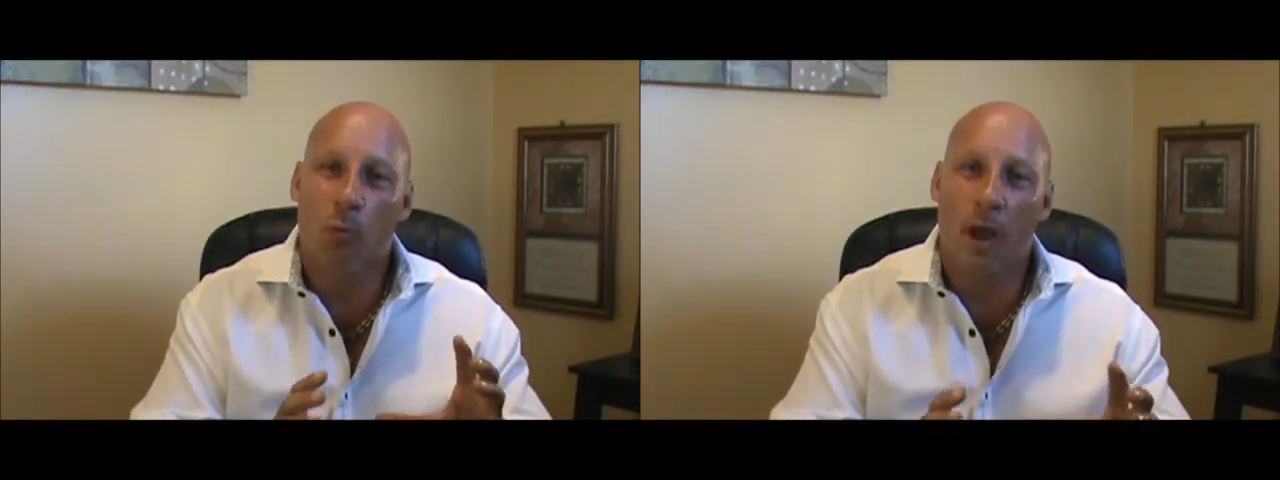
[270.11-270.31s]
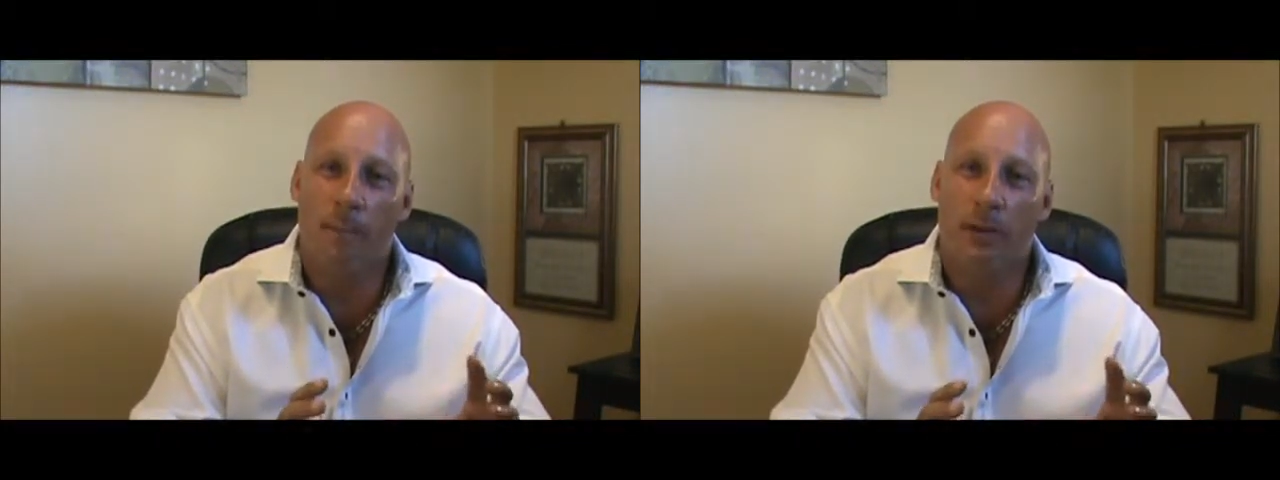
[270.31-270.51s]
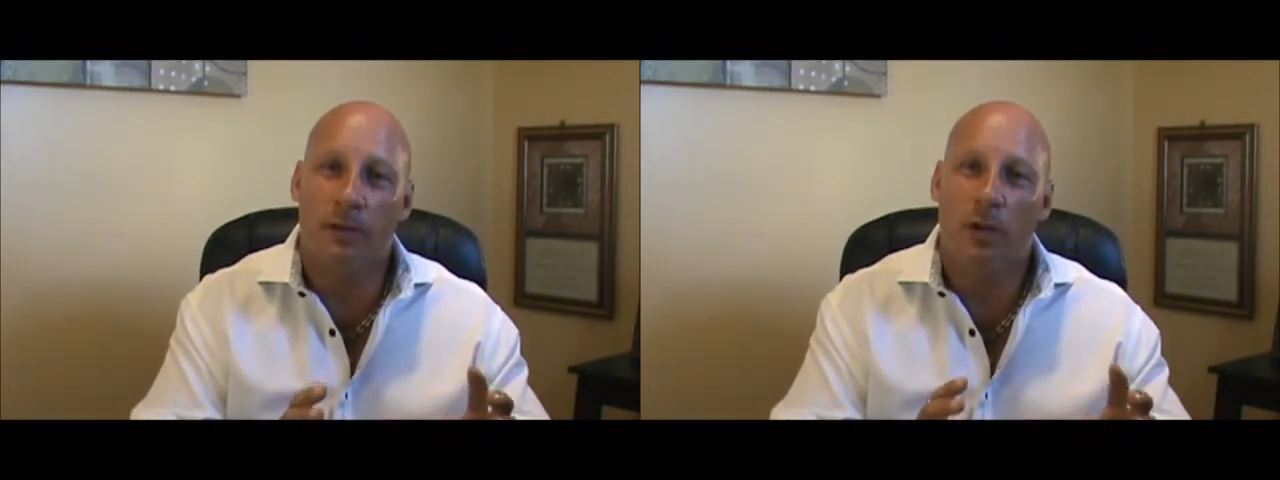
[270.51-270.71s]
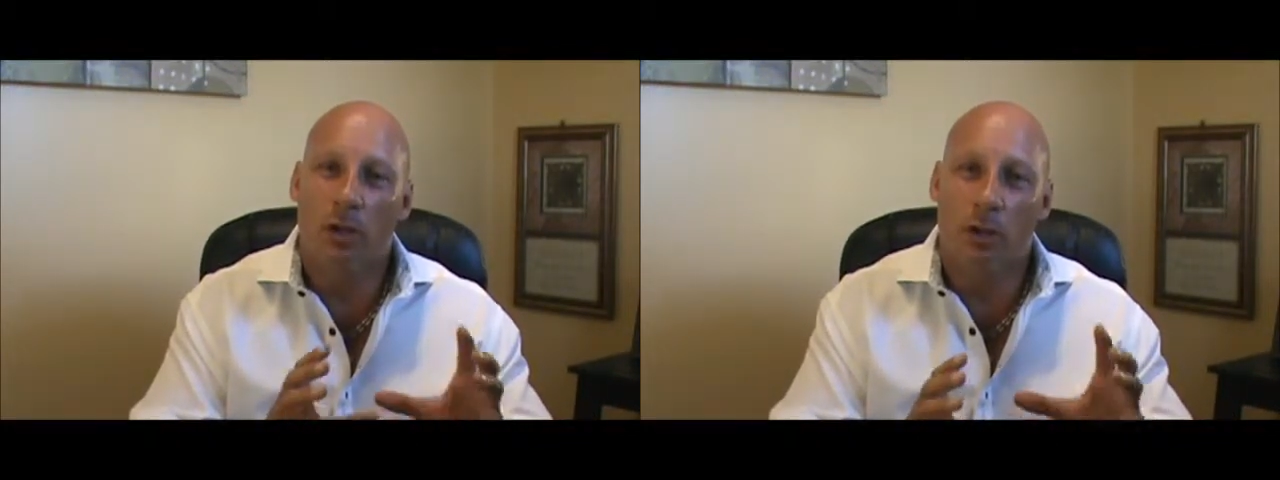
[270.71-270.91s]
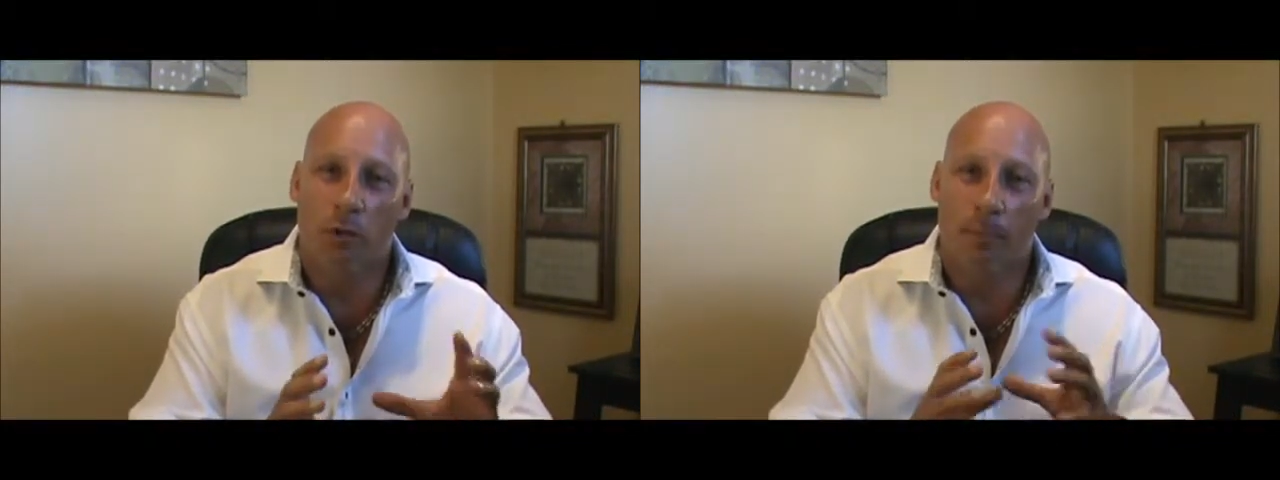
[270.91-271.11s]
weapon,
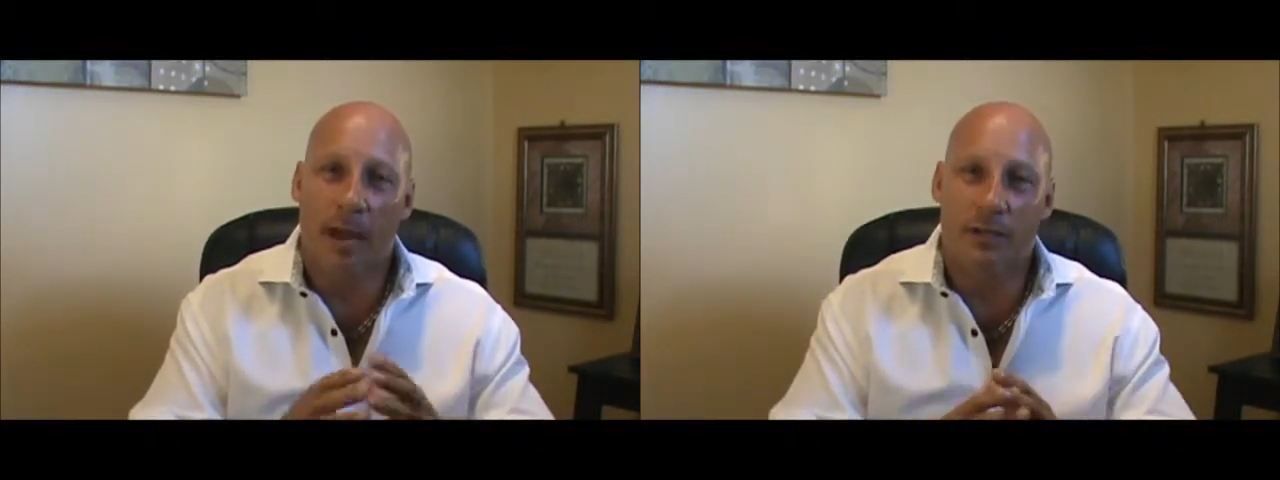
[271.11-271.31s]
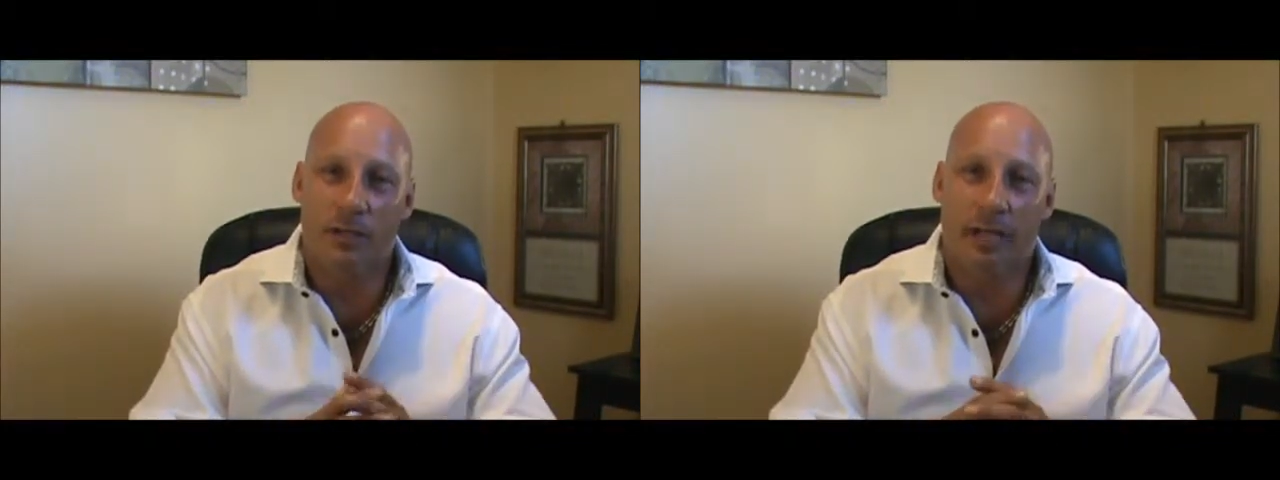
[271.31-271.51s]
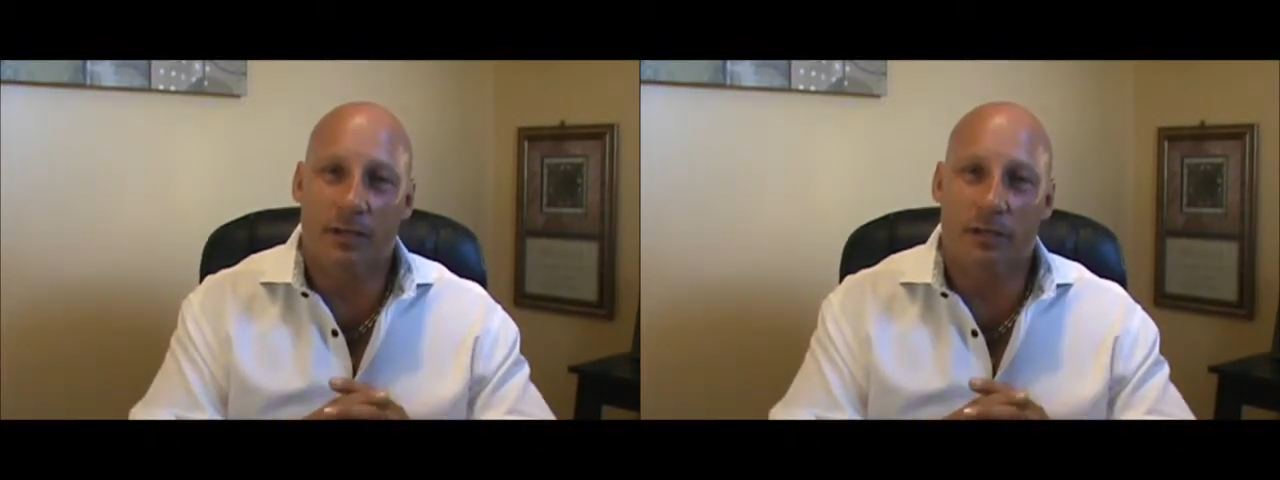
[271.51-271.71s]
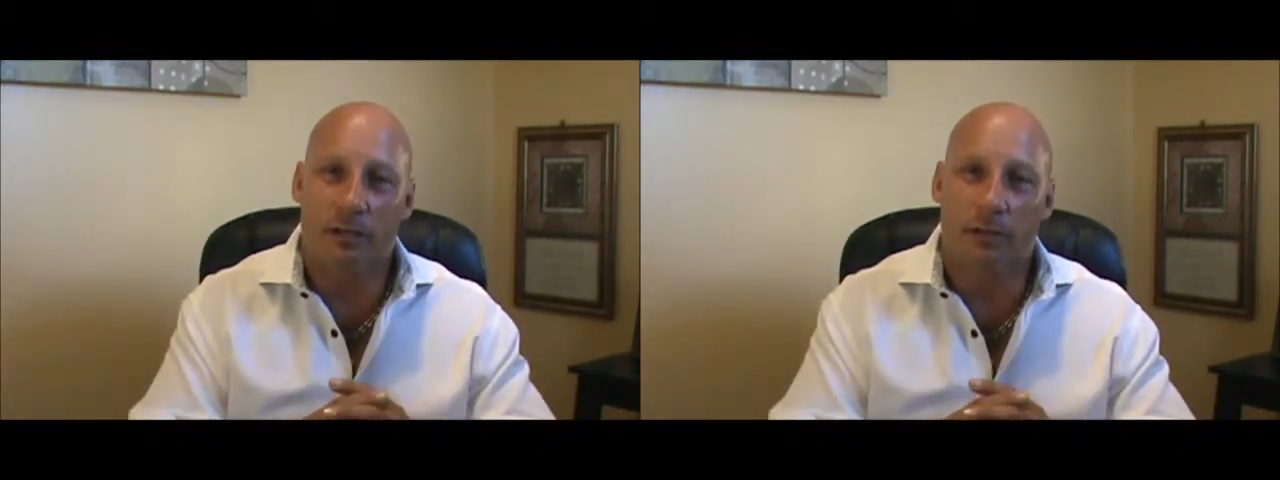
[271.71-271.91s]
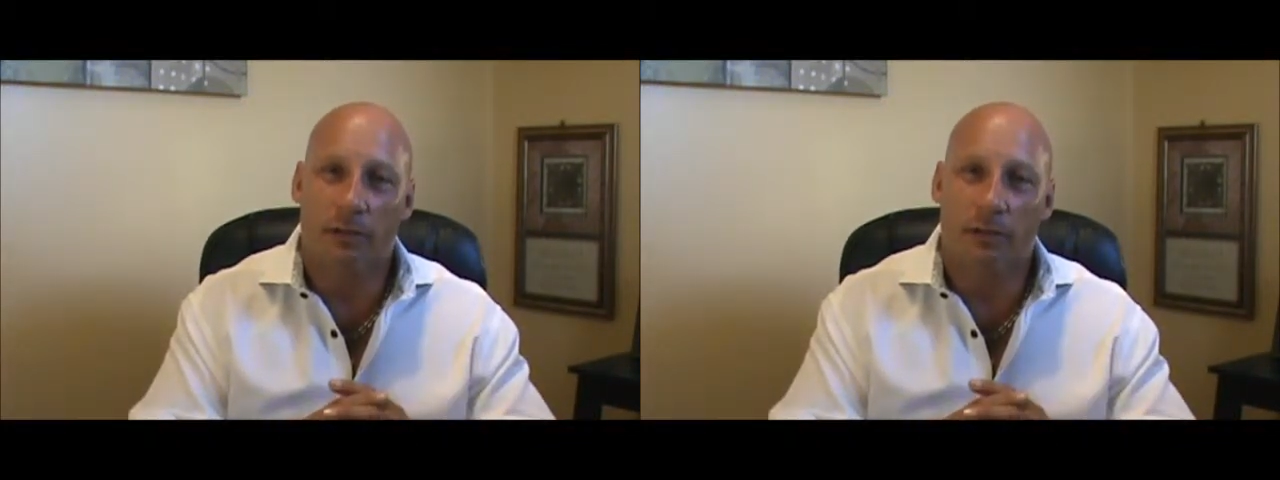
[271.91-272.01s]
your imagination.